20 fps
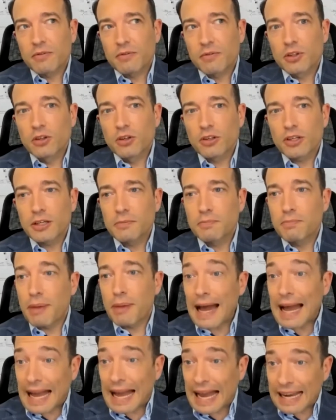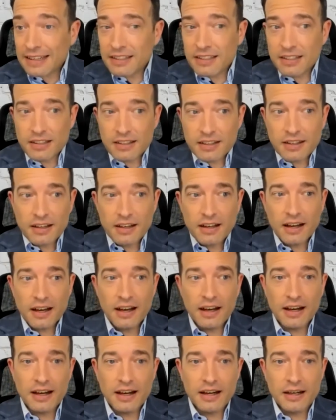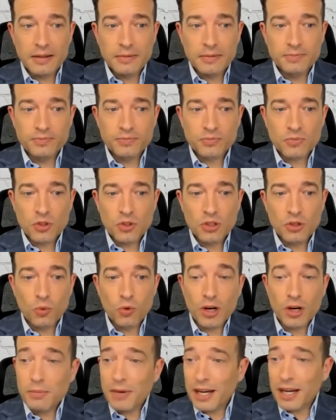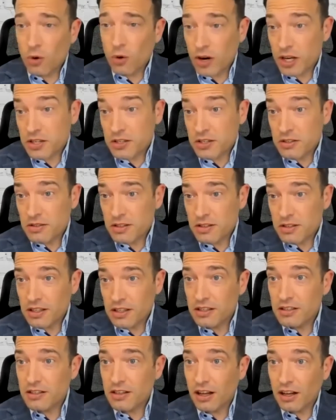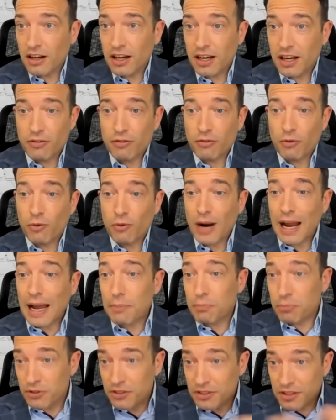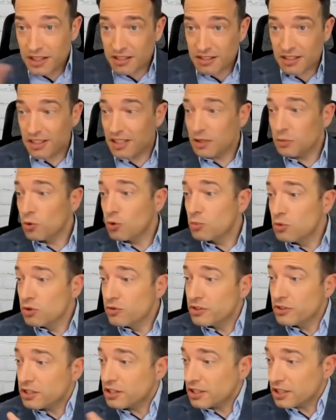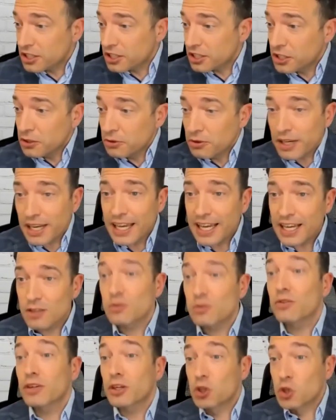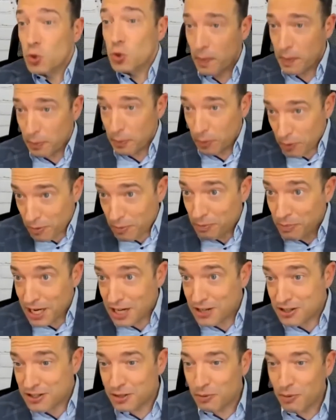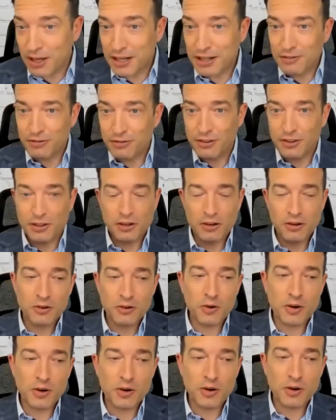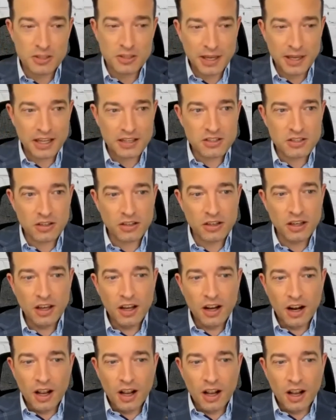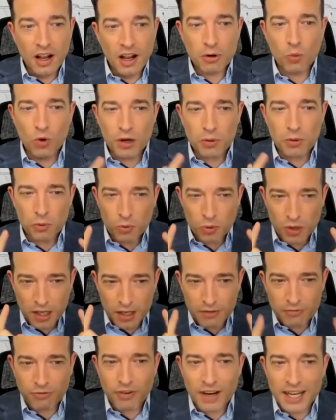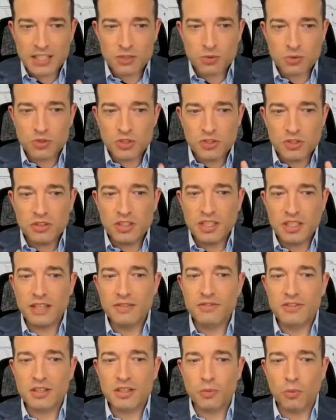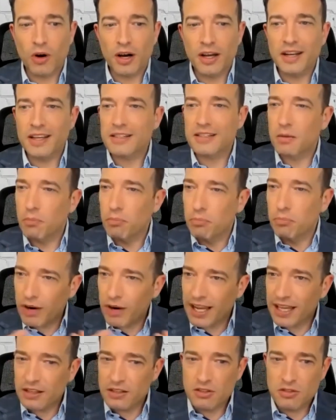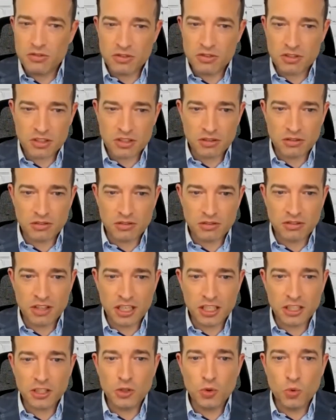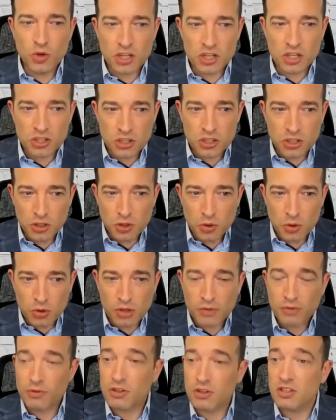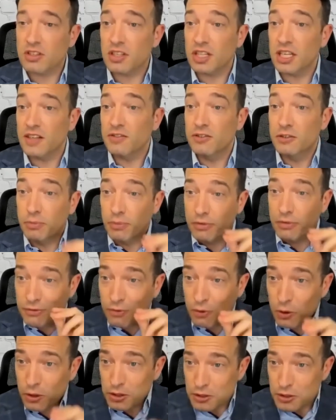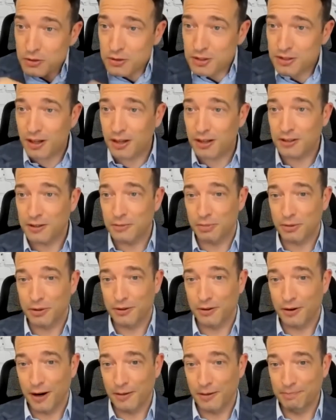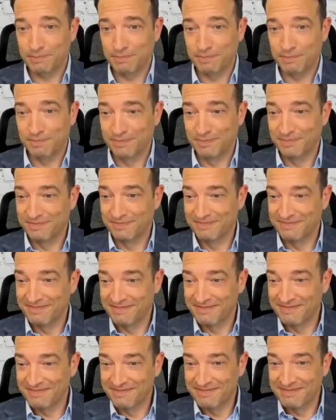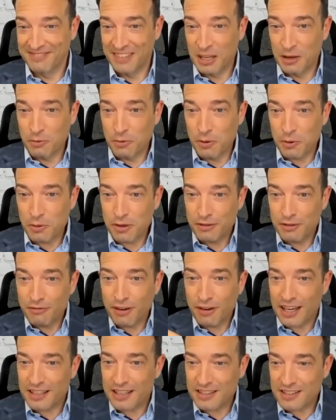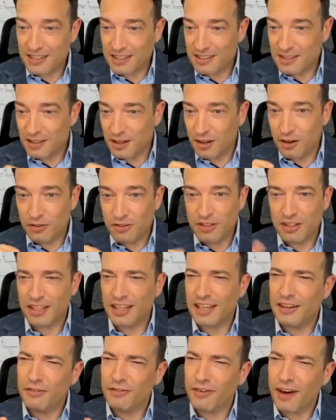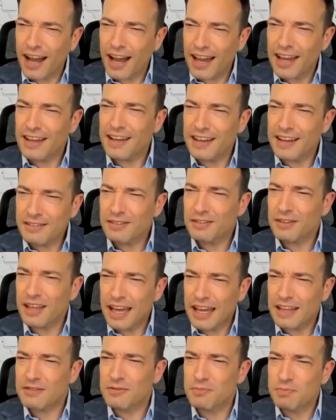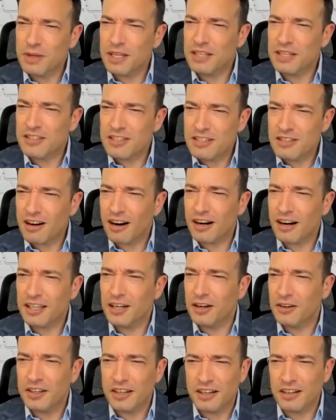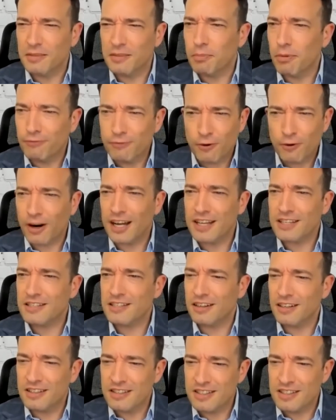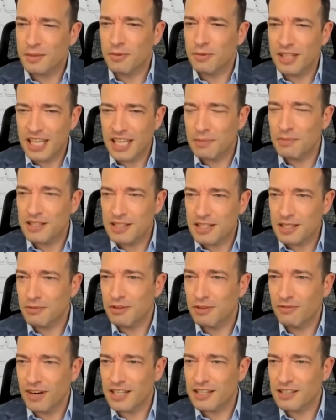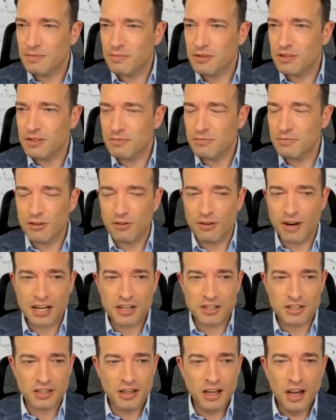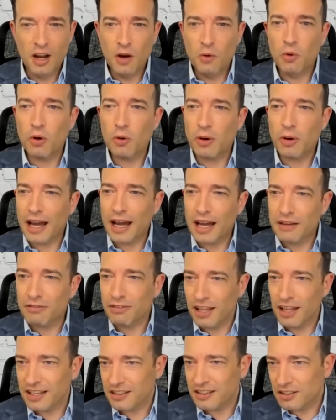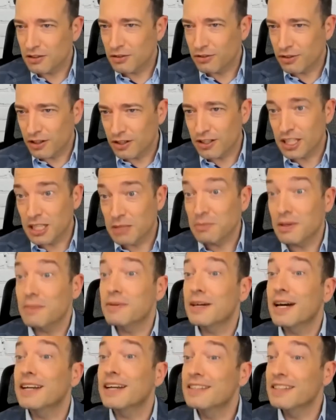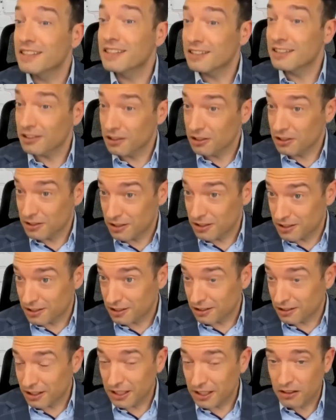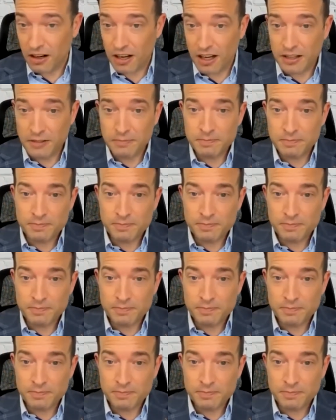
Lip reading: Looking back, one of my questions is, and I'll kind of wrap with this, and then we'll move into the Q&A, because we've got a group of people who have been patiently waiting for their own questions to be answered. But what advice would you give someone as a brand new student that you wish you would have received before you started the program? What would advice? So if you think, if I had been starting out here and before I started, someone gave me some advice and some direction, what would I have liked to have heard that maybe I didn't learn until later on?